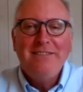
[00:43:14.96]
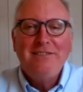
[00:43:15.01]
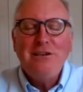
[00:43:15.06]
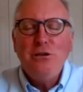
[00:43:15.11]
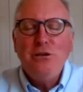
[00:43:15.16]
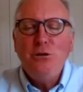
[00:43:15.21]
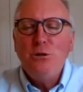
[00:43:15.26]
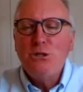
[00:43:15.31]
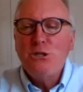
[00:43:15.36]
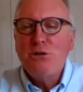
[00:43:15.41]
the
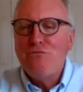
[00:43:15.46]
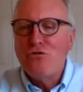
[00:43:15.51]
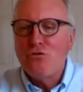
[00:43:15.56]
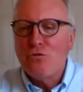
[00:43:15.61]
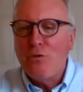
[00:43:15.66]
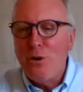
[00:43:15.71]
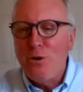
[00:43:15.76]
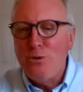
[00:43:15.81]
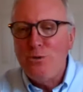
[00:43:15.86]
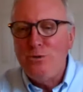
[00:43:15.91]
use of
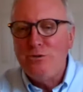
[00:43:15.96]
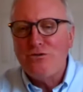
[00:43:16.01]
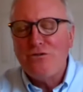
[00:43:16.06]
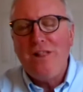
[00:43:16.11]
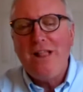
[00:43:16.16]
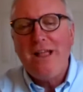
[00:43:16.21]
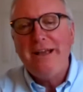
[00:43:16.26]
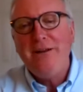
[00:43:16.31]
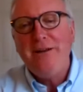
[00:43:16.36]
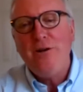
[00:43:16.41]
drones
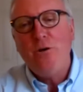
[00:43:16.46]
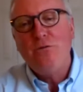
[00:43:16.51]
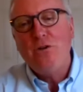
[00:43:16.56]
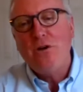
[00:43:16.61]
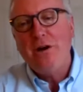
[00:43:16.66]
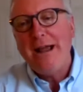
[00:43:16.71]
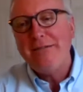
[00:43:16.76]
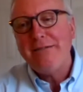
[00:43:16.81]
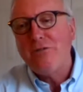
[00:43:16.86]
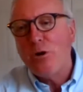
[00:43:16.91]
flying
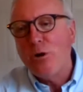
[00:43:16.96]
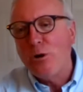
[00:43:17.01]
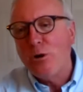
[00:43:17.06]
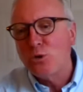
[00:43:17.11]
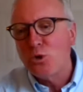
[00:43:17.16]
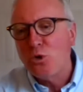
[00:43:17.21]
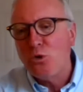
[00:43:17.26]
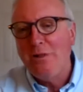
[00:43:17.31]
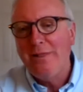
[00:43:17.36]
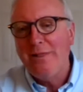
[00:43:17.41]
over
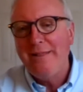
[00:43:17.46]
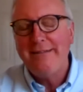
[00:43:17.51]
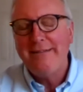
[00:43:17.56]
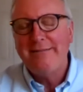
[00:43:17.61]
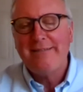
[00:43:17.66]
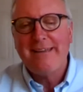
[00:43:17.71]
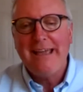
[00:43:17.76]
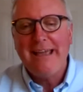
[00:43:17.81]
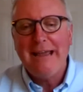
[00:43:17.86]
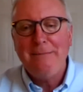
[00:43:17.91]
agricultural
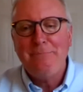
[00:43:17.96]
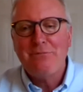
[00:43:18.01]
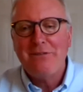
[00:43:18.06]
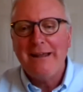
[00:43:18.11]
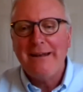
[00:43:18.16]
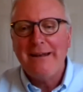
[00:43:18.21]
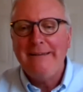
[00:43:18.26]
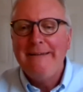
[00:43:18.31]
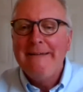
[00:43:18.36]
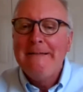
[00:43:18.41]
landscapes
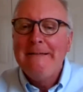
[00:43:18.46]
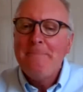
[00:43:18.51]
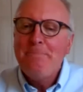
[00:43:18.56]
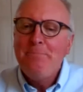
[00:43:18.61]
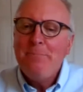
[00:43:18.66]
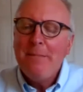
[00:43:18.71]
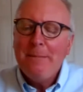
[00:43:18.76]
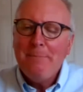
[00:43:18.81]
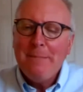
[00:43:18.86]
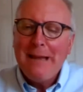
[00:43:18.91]

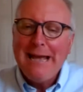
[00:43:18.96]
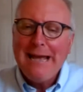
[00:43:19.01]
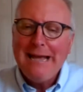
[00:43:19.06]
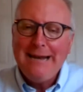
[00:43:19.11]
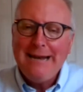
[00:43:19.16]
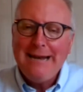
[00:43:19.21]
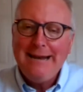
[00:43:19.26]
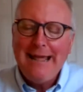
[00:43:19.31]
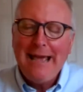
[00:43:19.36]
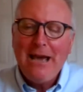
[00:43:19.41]

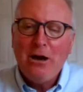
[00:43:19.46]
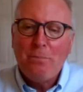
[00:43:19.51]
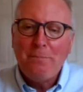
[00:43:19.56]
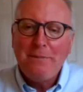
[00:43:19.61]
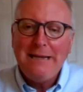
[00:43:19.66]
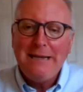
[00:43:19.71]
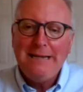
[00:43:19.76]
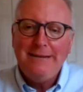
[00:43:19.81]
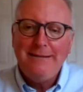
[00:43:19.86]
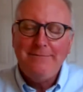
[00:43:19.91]
and
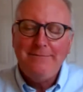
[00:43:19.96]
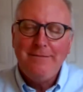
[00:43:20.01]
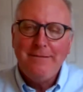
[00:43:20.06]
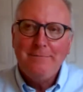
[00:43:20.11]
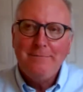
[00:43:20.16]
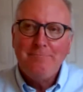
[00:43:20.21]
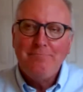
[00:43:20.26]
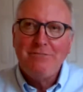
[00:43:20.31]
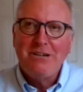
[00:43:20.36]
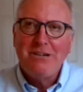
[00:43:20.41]
helping
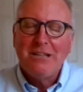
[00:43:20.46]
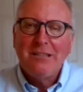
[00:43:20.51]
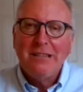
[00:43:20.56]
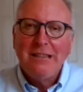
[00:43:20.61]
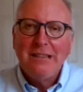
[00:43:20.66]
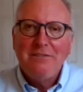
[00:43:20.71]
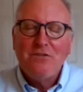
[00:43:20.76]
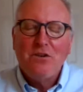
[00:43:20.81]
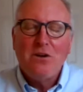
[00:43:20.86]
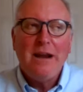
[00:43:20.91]

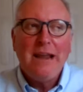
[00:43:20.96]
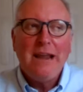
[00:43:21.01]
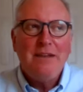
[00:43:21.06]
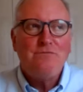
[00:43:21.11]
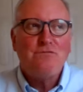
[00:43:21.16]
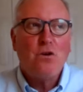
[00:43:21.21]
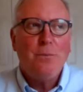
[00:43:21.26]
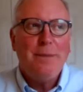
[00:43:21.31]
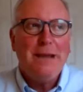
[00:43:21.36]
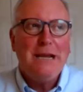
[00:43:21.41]
deliver
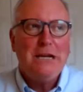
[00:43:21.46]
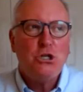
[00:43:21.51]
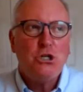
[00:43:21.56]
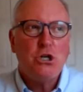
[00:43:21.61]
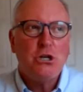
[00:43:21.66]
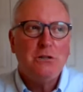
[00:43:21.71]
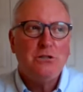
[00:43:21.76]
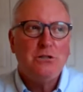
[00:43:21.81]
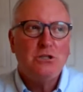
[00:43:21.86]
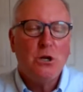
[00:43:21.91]

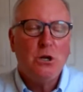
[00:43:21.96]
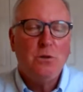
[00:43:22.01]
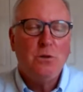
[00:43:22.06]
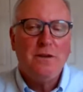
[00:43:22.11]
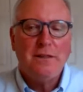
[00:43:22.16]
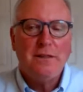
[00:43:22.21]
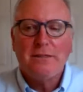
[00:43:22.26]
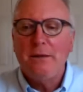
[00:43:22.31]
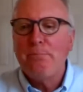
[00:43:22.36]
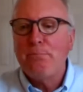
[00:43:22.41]
information so
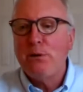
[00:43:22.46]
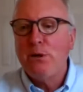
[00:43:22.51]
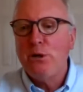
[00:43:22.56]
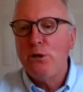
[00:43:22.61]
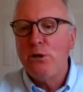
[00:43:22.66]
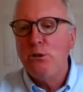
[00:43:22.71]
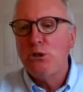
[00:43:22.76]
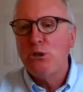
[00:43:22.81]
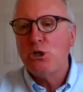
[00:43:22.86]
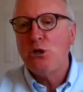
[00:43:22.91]
that the
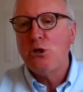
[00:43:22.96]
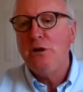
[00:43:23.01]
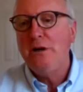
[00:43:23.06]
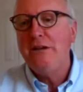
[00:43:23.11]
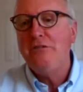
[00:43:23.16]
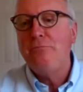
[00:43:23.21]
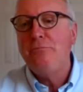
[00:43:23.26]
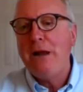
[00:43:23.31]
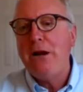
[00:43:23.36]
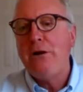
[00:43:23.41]
producer
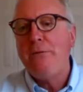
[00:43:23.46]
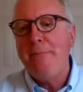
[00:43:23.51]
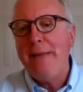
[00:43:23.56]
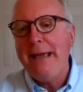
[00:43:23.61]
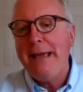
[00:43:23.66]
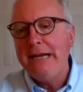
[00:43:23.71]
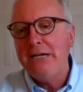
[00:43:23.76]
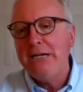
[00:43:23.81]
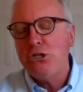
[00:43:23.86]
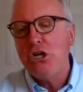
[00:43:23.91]
is better
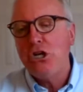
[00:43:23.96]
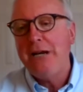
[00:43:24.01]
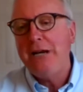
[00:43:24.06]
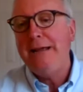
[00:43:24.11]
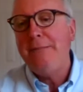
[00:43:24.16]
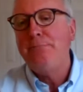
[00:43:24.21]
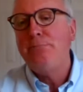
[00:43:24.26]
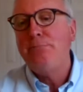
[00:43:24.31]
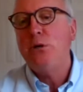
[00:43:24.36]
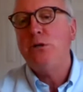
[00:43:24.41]
managing
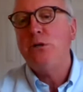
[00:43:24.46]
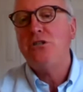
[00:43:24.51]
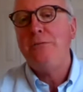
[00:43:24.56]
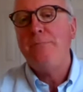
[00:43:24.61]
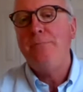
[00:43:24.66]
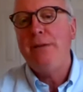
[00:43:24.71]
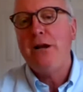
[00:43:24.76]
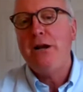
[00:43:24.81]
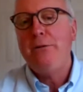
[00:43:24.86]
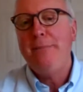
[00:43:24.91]
inputs
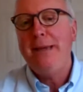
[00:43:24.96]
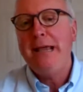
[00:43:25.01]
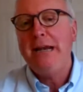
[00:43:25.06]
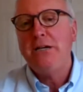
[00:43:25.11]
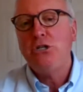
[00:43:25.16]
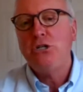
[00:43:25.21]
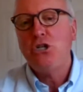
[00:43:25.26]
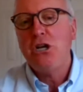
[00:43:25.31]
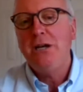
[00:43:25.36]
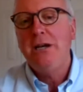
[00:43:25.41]
and better
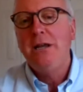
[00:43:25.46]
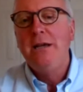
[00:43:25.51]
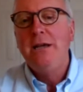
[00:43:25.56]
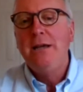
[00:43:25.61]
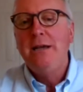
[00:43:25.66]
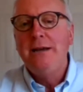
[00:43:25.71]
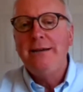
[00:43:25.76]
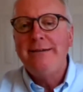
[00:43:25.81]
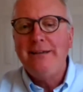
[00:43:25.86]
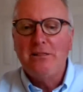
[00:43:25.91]
managing
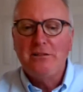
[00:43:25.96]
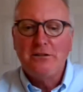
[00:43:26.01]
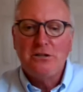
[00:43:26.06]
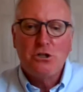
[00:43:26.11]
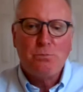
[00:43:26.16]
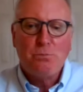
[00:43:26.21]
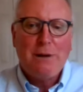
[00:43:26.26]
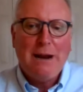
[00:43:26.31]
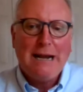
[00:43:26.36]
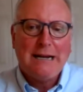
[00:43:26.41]

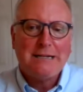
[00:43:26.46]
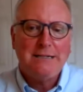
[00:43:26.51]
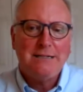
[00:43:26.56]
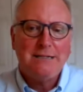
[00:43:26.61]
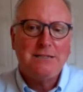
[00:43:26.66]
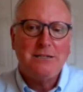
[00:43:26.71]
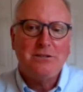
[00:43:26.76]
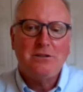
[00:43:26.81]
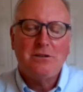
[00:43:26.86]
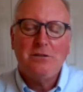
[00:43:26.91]
tillage
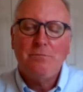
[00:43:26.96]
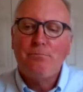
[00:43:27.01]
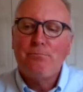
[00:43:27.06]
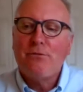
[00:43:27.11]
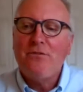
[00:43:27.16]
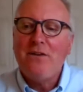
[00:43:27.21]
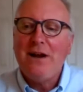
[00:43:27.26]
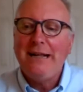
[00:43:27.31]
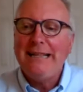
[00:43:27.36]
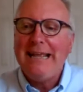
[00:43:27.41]
practices to
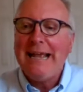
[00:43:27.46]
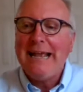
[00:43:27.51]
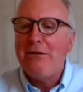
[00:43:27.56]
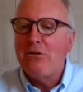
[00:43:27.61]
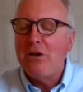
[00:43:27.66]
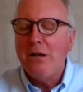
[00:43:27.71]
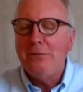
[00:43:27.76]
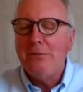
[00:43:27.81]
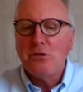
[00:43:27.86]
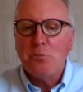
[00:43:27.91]
provide the
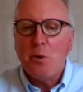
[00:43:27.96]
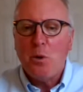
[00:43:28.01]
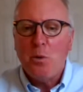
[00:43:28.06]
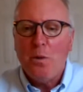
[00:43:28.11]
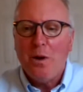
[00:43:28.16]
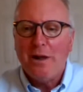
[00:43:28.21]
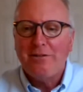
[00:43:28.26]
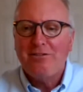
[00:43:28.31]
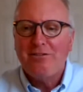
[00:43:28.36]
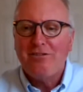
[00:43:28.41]
outcomes we
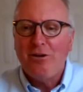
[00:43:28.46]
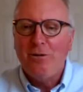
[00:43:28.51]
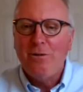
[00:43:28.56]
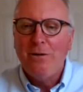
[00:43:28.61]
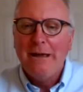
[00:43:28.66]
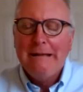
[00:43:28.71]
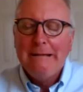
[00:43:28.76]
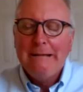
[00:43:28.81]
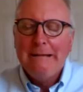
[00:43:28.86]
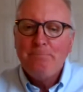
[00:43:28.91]
want.
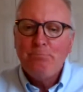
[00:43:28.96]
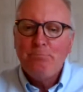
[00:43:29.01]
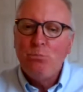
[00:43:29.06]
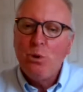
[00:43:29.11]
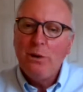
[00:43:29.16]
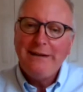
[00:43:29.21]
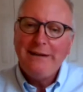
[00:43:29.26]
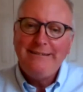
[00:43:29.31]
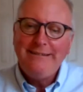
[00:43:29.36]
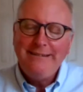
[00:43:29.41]
So,
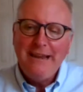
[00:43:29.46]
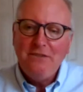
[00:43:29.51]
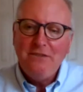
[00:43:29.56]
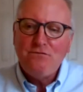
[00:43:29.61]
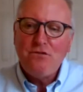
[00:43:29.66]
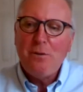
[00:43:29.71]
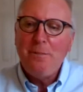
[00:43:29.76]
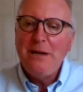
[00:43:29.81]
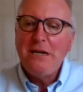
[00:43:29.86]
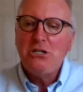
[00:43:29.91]
boy,
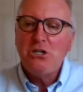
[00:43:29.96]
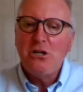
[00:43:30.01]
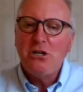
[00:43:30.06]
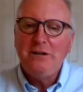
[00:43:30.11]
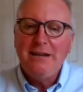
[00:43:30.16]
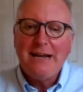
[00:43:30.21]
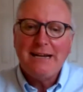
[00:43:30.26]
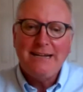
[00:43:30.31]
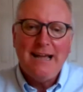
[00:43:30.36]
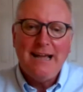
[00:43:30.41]
information
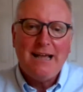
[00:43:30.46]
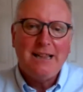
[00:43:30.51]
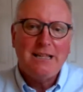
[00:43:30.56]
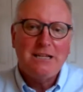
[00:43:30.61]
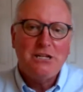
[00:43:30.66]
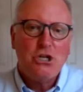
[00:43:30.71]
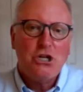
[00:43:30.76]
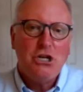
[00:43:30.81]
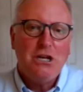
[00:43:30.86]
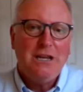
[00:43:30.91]

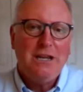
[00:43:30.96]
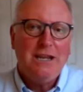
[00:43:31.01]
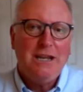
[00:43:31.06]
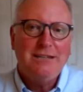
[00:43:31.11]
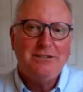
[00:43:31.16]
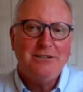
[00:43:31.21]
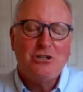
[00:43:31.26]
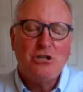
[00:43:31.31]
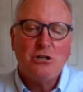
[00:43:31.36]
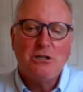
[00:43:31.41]
technology
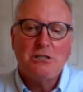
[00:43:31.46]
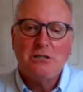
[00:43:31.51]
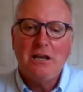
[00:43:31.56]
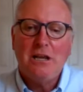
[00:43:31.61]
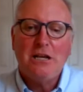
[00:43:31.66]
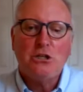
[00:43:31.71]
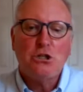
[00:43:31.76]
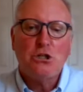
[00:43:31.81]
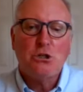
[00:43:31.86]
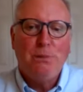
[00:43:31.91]
is just
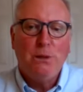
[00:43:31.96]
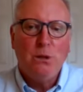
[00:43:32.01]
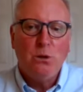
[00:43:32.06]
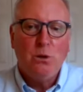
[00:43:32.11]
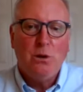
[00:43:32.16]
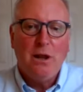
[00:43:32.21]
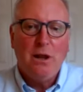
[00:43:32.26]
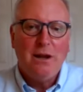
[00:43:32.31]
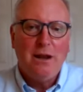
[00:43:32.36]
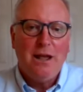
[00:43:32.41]

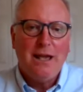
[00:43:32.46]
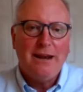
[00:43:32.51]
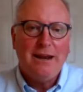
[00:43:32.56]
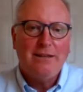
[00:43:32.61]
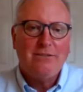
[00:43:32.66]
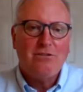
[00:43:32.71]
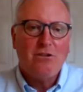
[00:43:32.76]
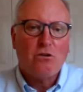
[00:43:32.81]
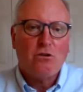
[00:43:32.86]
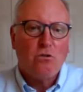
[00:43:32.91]
exploding, and
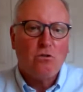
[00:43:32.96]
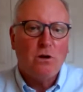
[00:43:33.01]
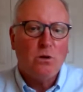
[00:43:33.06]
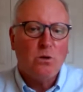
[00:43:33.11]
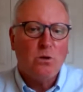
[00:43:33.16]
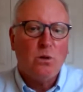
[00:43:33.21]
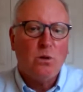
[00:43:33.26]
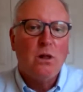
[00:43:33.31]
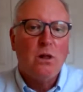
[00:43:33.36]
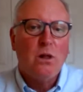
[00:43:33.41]
it's a
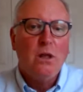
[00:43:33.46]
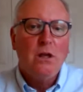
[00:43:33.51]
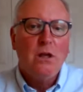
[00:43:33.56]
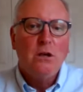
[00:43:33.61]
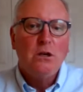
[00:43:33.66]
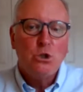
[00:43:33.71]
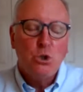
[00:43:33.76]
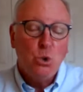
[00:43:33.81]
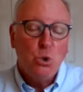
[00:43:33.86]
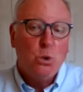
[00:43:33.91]
critical
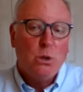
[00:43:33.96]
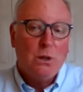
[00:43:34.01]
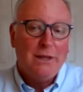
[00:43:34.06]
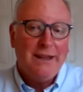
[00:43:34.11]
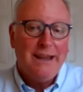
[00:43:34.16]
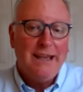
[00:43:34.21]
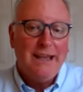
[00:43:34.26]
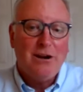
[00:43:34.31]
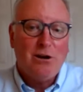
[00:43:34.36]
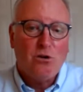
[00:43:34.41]
tool
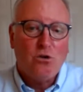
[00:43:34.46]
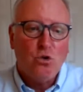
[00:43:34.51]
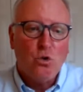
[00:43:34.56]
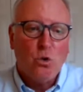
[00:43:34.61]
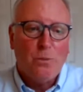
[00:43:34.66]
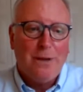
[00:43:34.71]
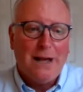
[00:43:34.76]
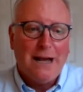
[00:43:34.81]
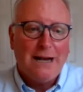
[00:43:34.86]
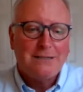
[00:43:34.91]
in our
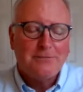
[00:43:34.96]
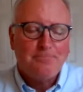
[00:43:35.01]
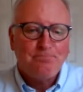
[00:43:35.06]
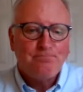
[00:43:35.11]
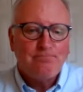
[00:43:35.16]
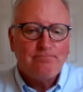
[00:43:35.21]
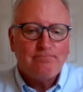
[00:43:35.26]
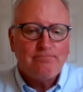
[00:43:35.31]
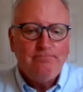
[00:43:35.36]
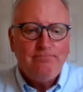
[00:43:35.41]
toolbox.
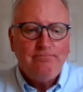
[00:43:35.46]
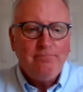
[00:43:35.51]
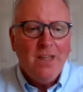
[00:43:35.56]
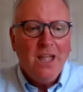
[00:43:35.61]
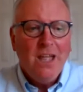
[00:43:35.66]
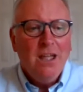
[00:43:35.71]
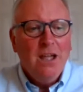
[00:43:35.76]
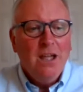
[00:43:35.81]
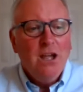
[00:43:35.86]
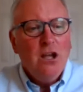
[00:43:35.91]

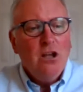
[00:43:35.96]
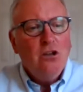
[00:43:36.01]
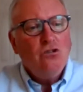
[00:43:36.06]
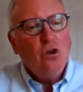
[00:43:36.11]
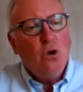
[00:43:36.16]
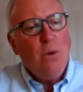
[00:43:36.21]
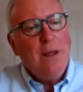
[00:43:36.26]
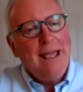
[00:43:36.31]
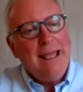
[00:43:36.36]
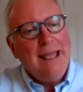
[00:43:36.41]

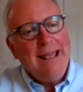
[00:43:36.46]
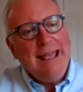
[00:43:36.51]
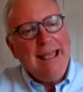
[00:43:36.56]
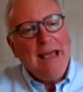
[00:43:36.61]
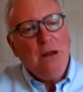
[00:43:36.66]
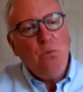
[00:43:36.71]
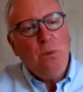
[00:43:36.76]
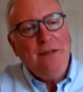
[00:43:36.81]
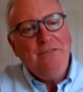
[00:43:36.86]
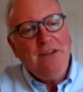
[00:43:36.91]
So,
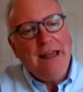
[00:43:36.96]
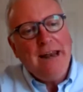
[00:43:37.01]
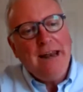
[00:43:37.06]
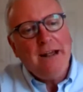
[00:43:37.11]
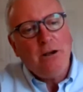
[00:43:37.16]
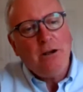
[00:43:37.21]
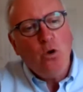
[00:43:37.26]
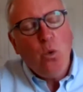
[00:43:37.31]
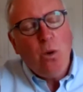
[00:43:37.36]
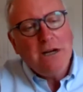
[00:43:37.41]
Ed, we've had
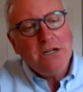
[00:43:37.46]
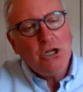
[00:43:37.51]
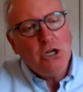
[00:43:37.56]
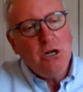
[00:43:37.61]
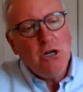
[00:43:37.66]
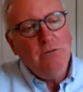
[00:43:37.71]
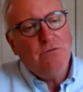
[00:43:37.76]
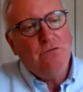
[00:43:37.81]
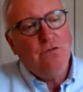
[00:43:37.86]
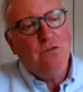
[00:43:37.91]
a
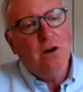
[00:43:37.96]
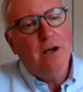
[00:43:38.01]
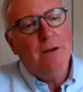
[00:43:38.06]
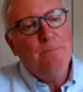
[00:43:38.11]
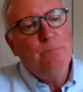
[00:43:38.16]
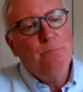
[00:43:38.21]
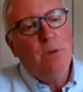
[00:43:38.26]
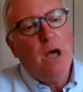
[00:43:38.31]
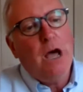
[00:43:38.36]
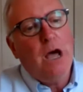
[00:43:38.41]
question
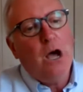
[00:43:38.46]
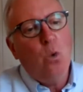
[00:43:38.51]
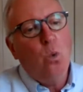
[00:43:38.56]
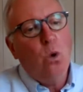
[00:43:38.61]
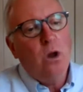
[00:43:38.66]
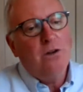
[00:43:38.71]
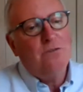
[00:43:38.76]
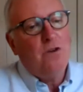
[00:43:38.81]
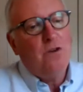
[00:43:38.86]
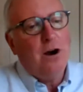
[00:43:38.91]
from
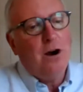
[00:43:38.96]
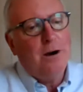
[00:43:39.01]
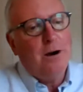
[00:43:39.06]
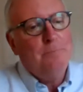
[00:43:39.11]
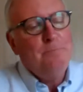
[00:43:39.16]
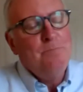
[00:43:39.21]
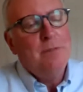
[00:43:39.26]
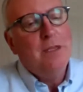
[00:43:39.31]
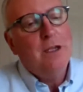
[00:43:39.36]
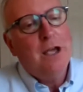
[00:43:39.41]
one of our